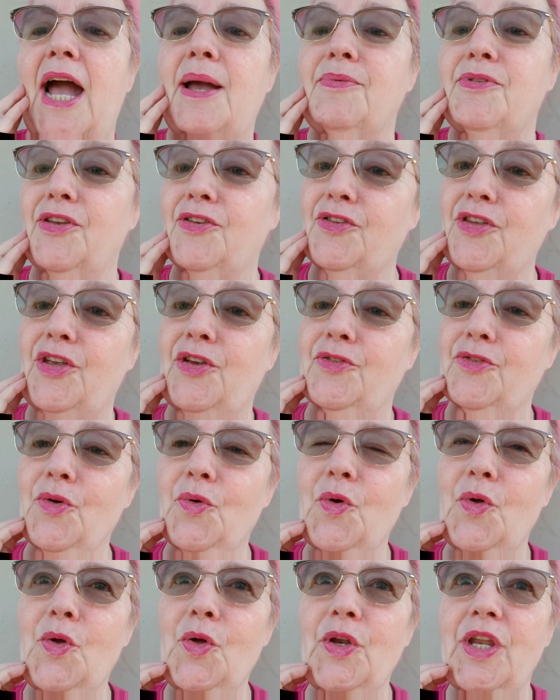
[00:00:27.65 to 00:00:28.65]
I'm 60 years
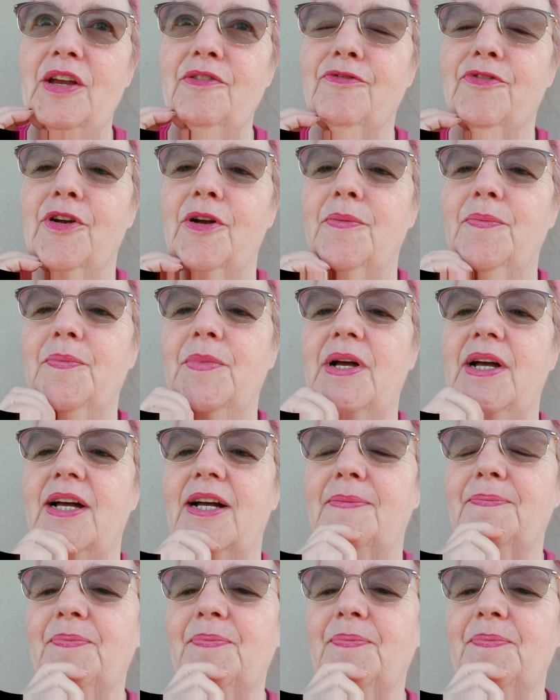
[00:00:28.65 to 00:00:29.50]
old. I'm from